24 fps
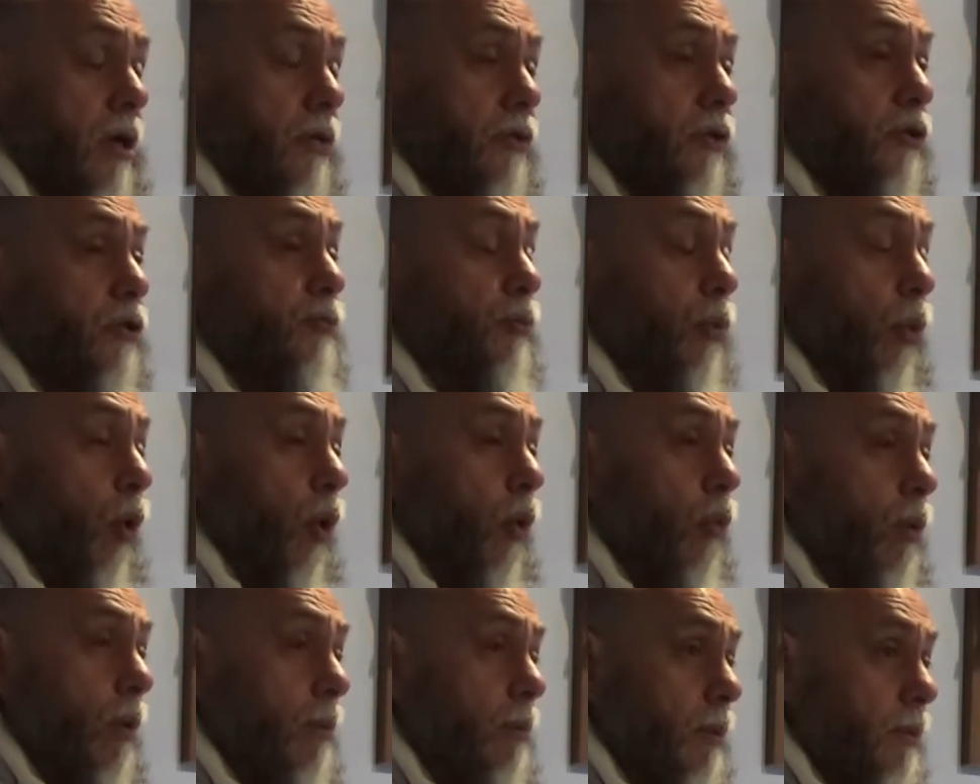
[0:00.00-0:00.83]
This
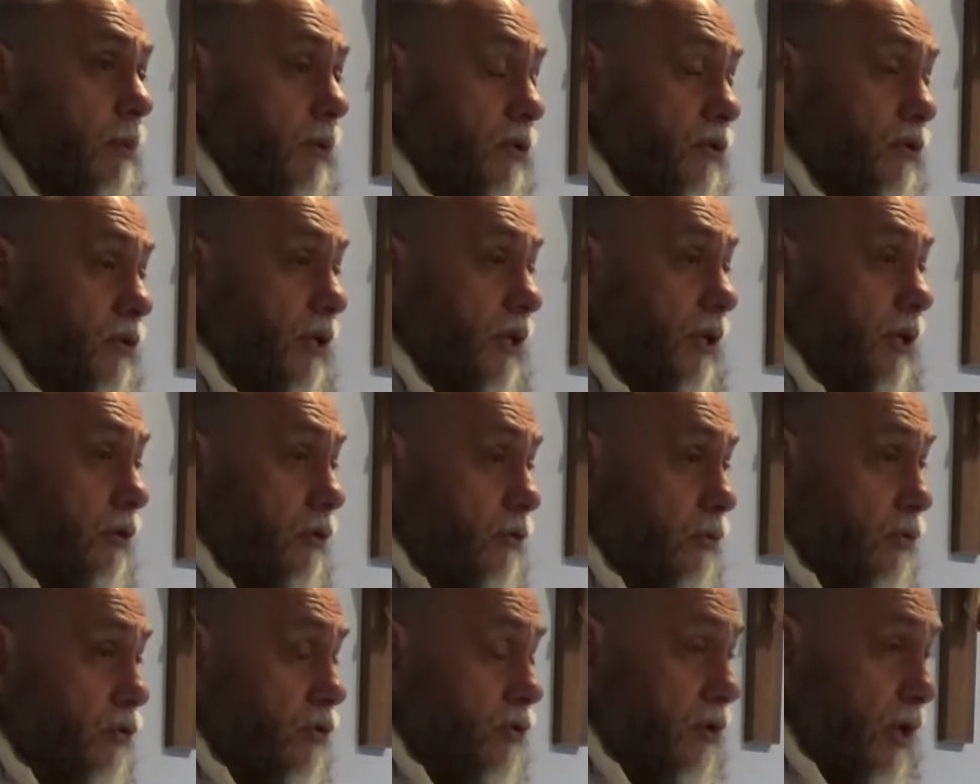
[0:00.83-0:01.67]
poor woman was seeking
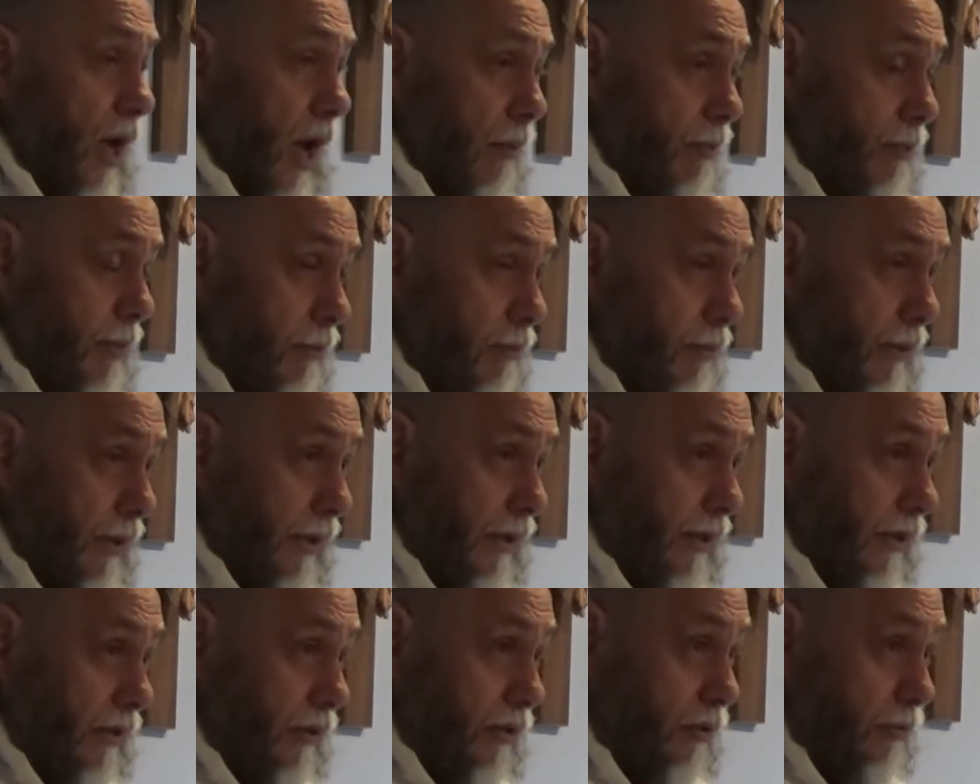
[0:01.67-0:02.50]
to stop
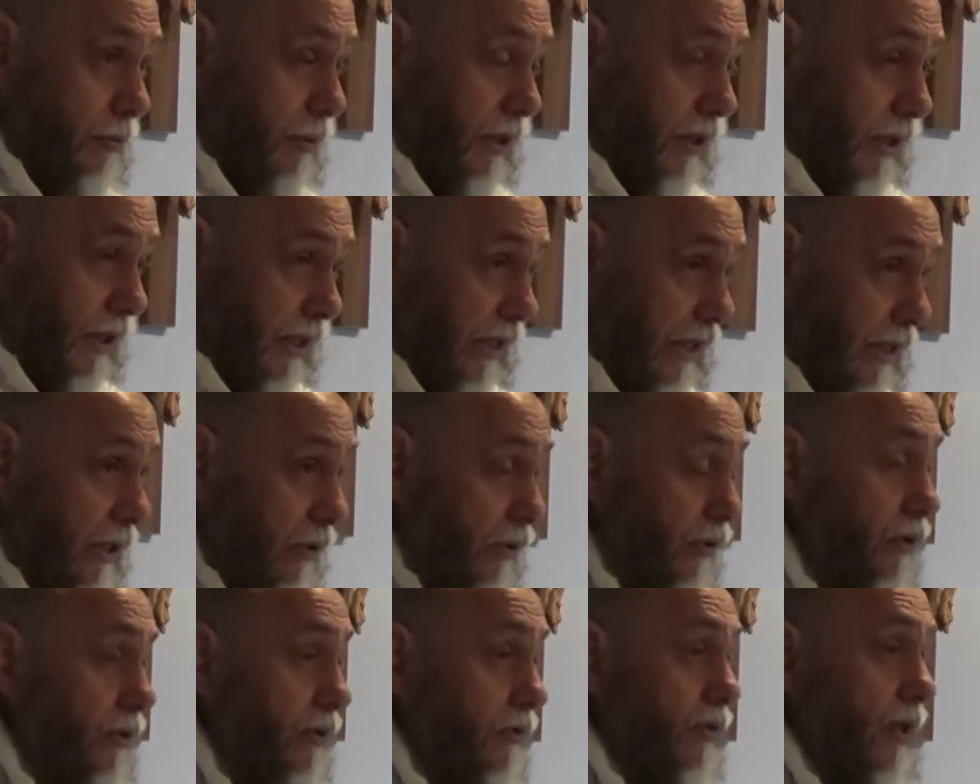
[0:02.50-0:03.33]
bleeding, to be
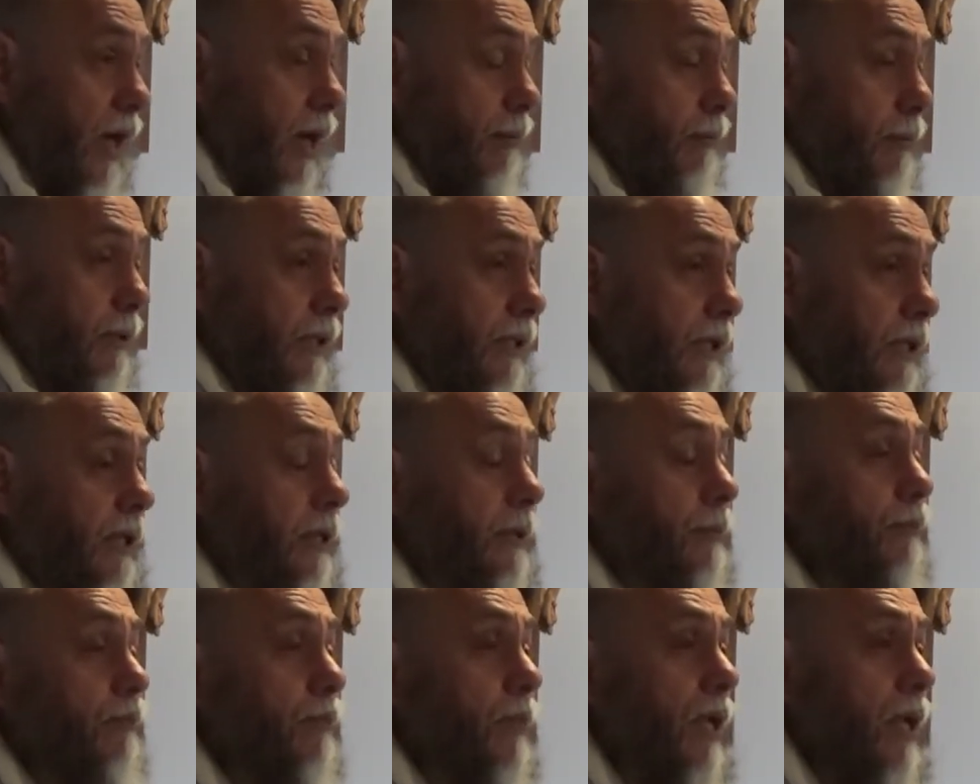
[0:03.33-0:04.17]
healed of that
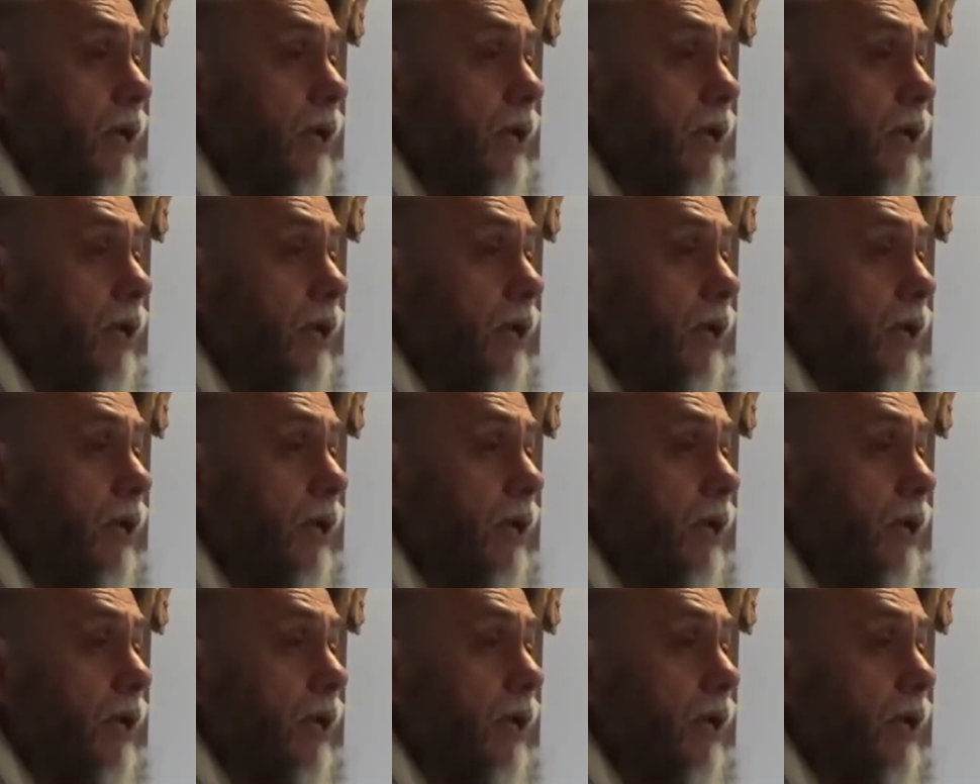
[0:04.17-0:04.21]
bleed.